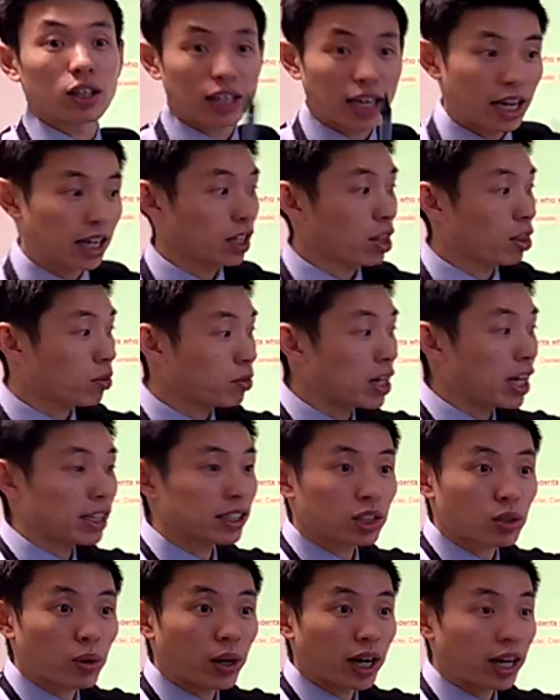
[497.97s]
Yeah, 3n
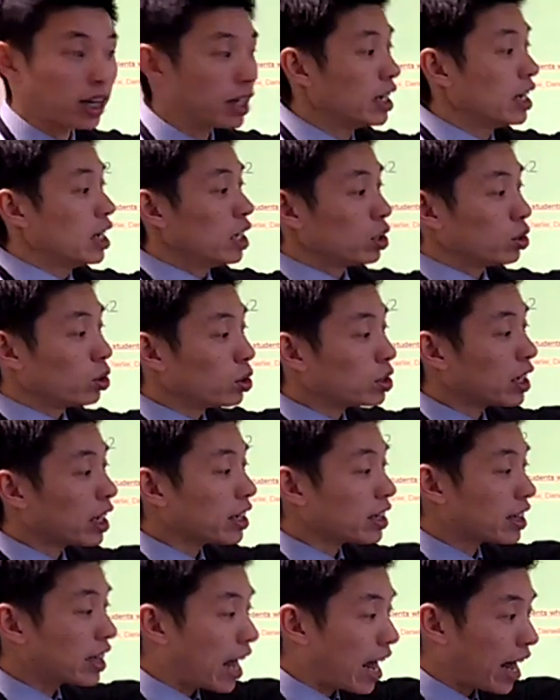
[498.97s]
squared.
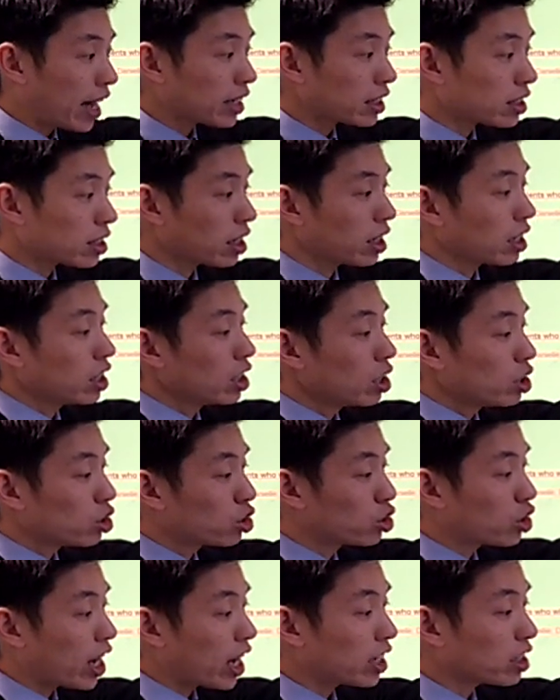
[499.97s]
Using that,
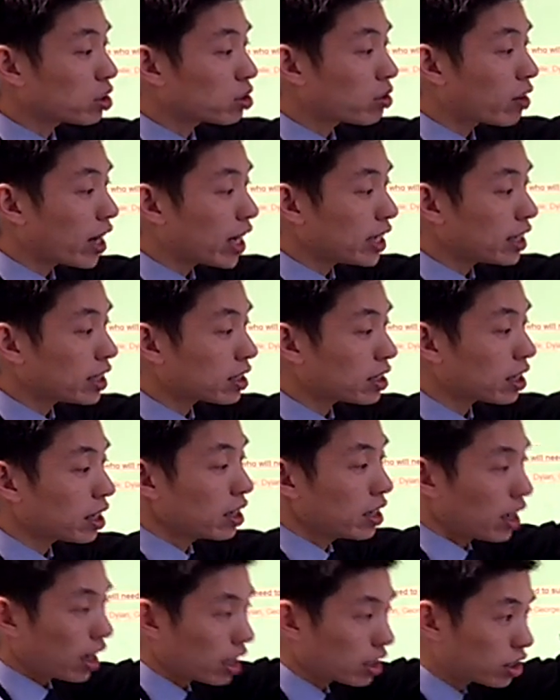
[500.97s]
generate
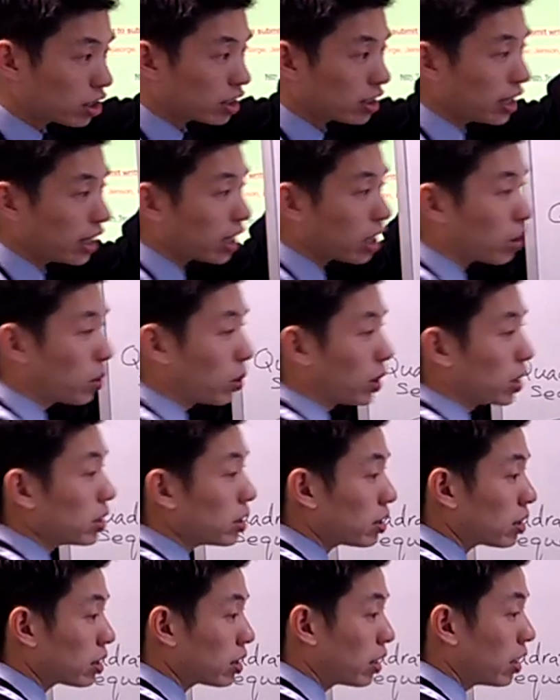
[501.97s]
a
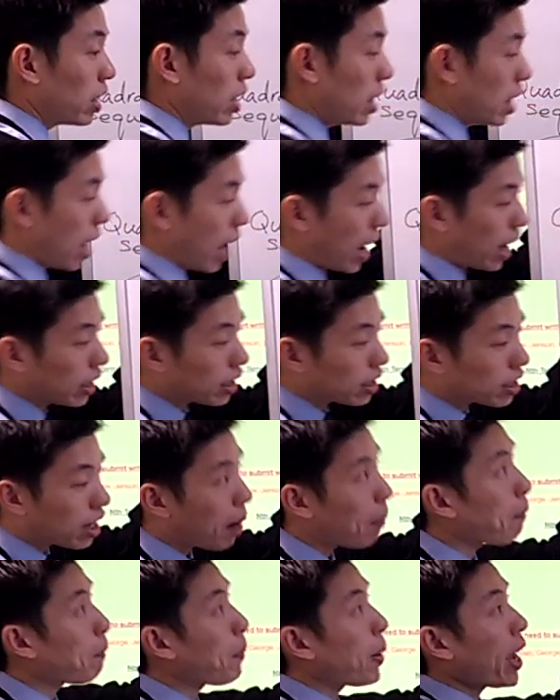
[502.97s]
sequence and
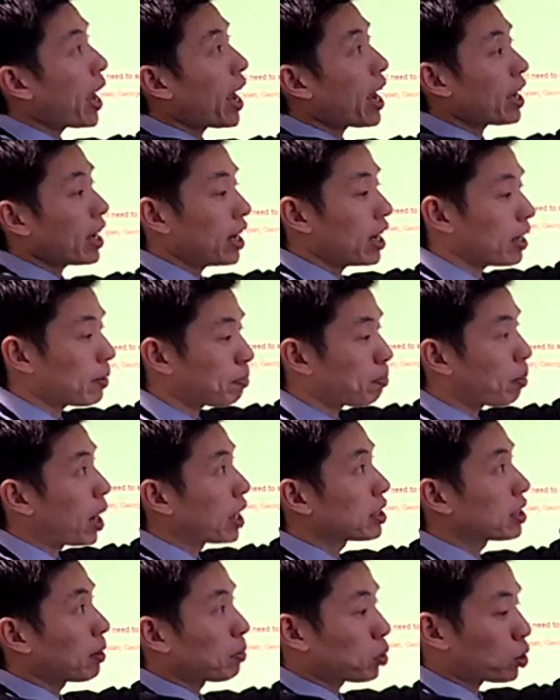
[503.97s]
compare it
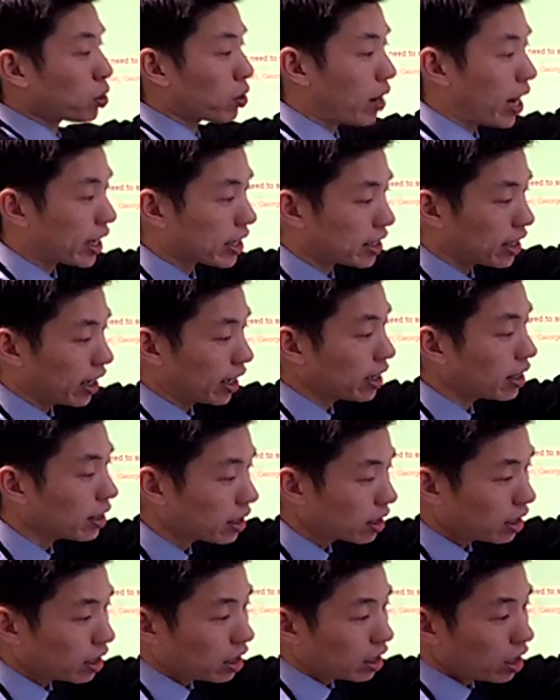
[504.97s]
by
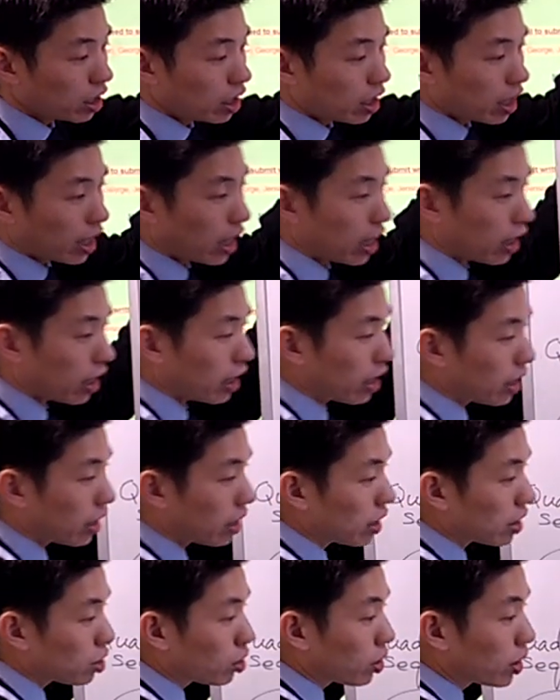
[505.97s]
subtracting
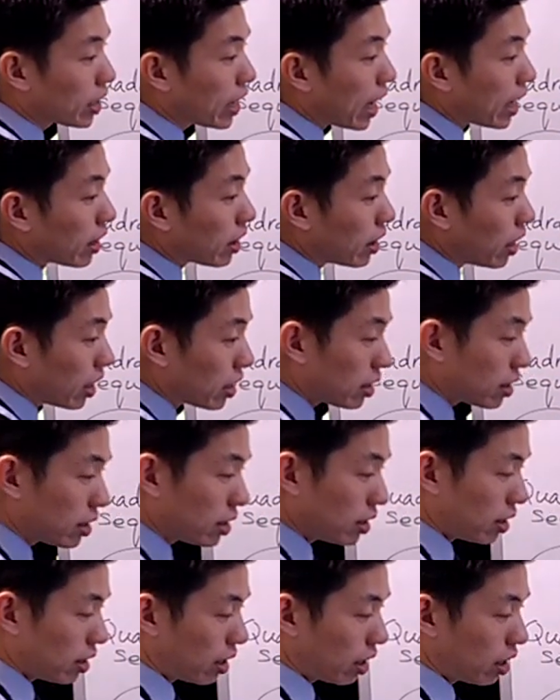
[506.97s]
to get
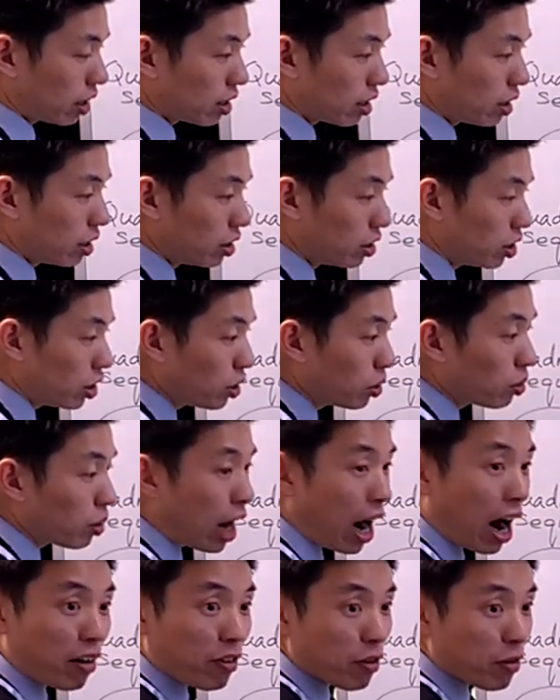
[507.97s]
this new
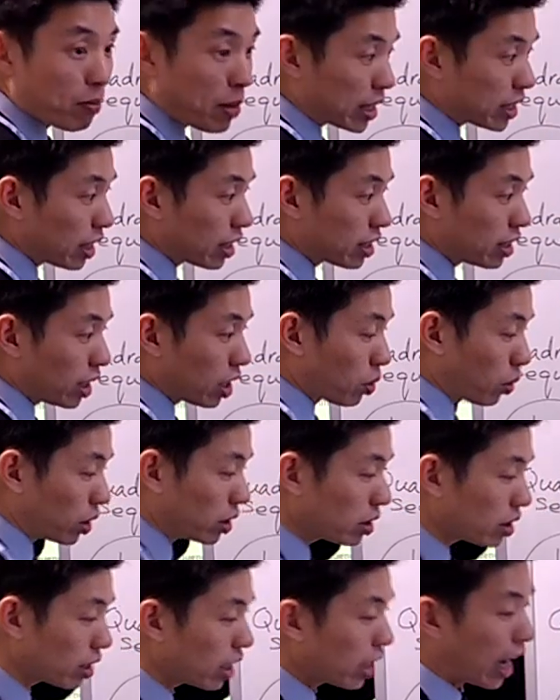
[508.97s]
arithmetic
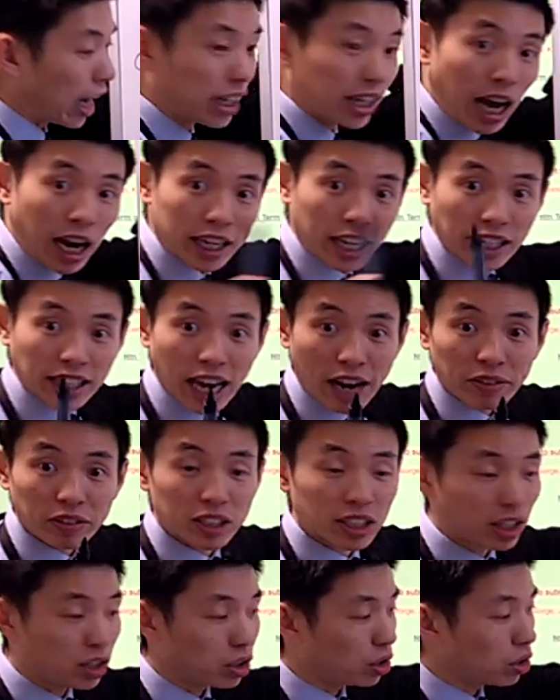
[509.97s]
sequence, and I can
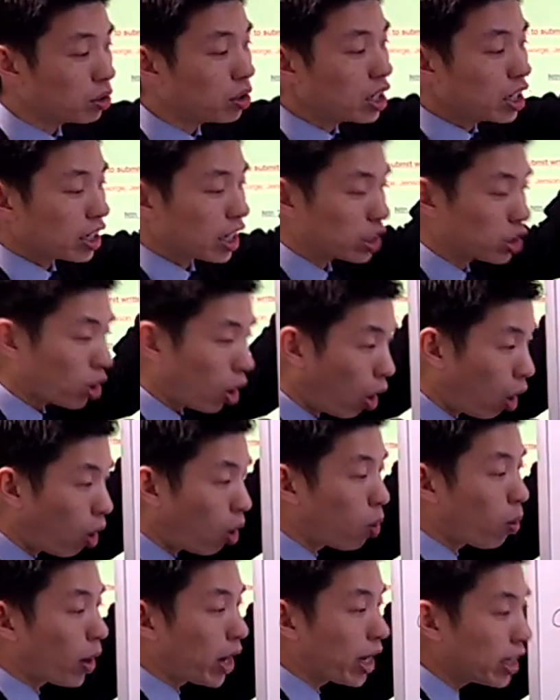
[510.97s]
guarantee you it's
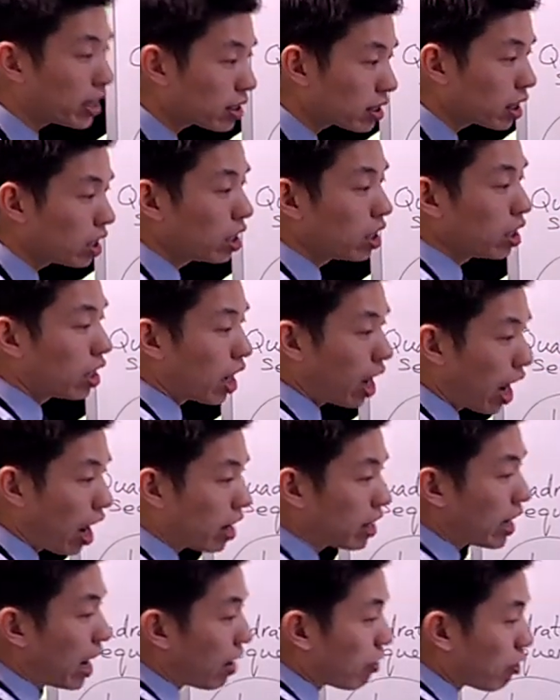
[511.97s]
always
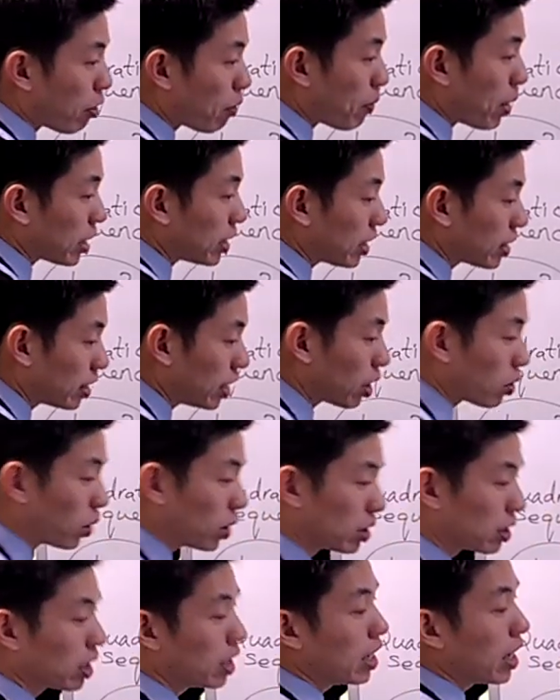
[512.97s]
an arithmetic
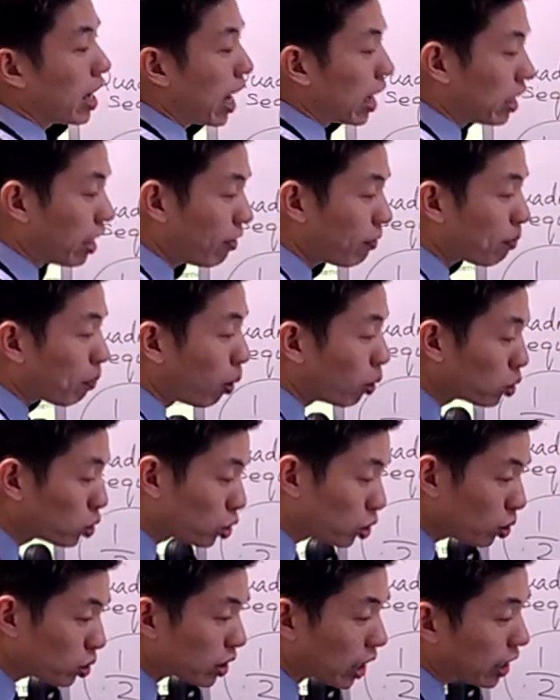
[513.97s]
sequence, and then
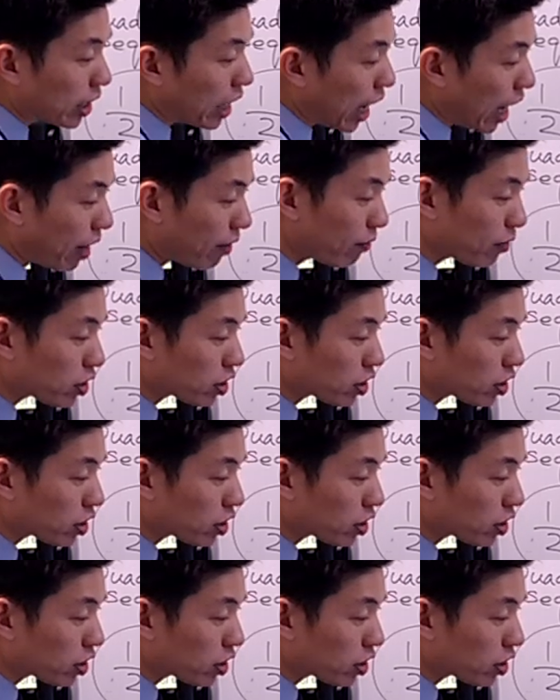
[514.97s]
produce an m